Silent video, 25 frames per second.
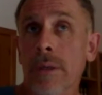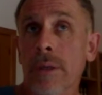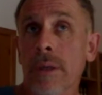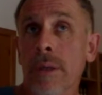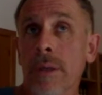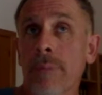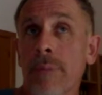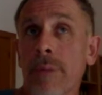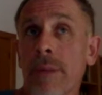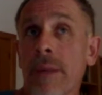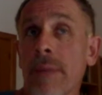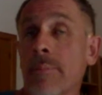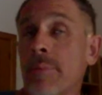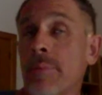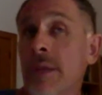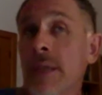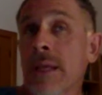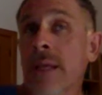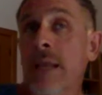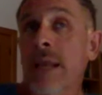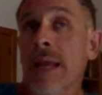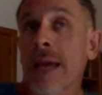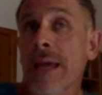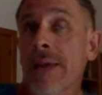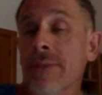
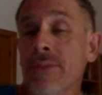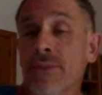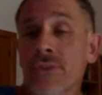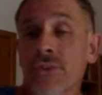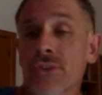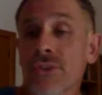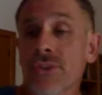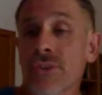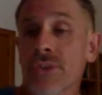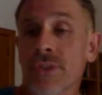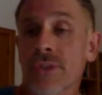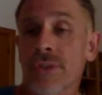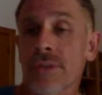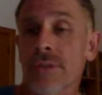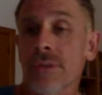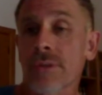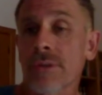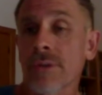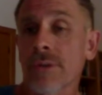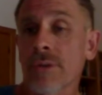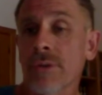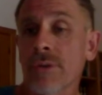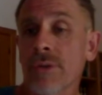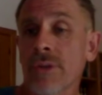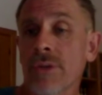epileptic client,
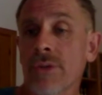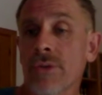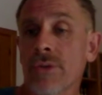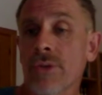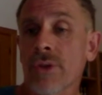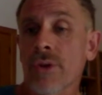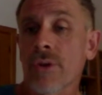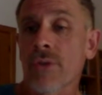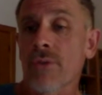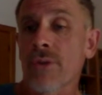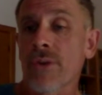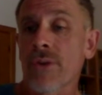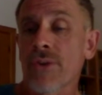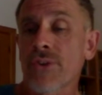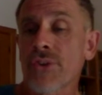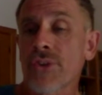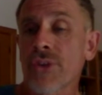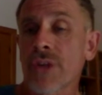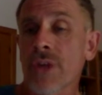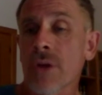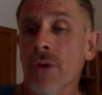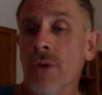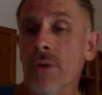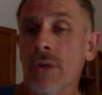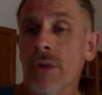you need to go very
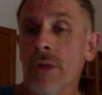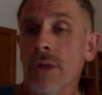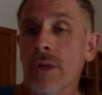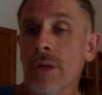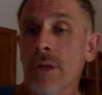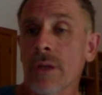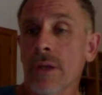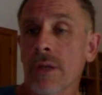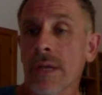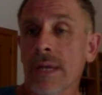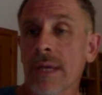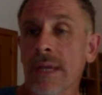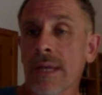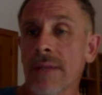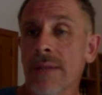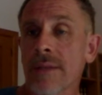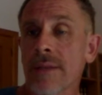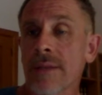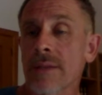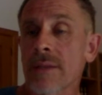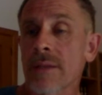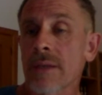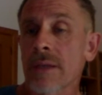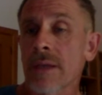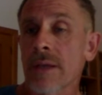slowly.
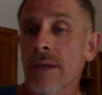And,